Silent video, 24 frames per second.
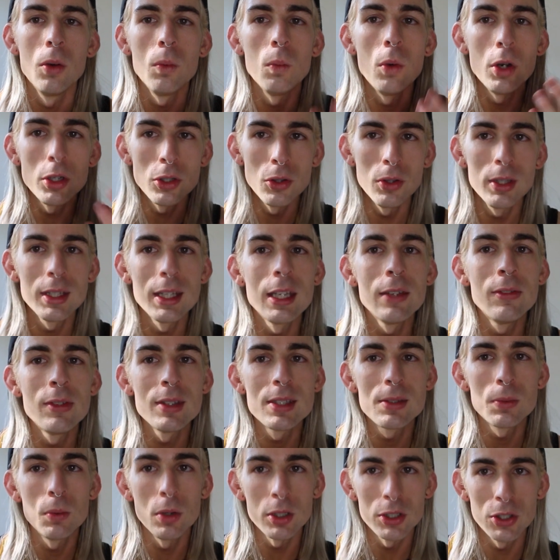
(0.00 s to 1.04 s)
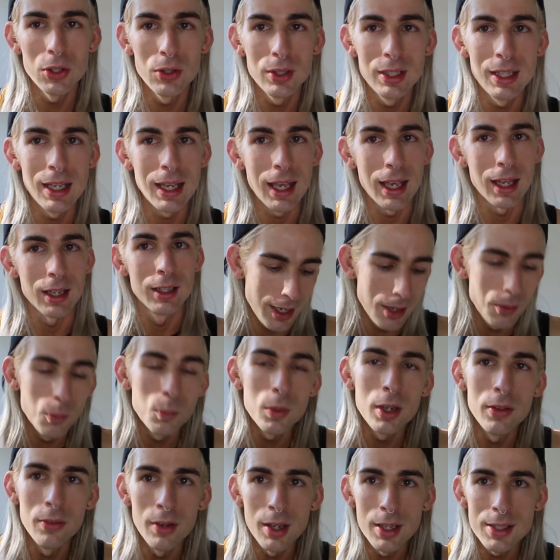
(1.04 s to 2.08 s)
what you give is what you get. And
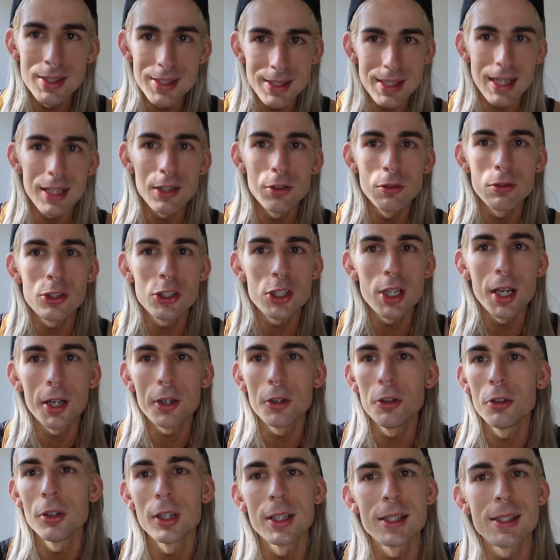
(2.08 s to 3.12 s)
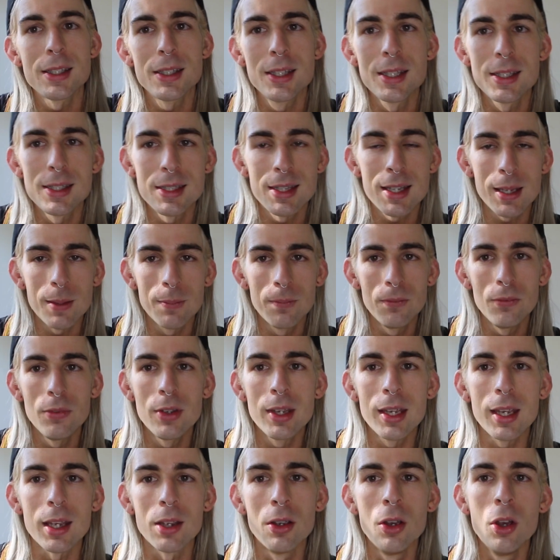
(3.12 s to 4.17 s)
with our sacral chakra, it's the same
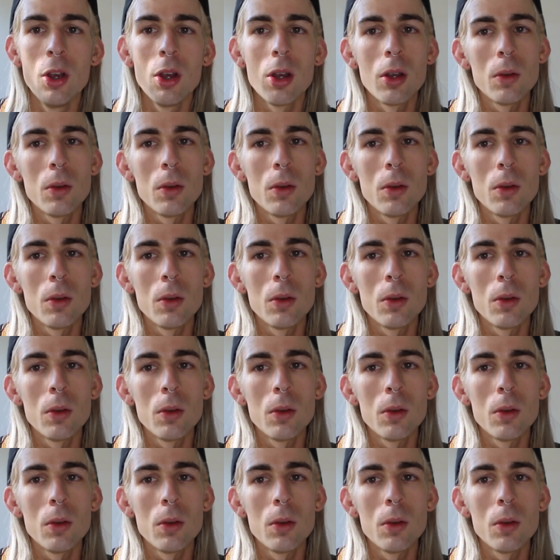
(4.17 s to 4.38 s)
thing.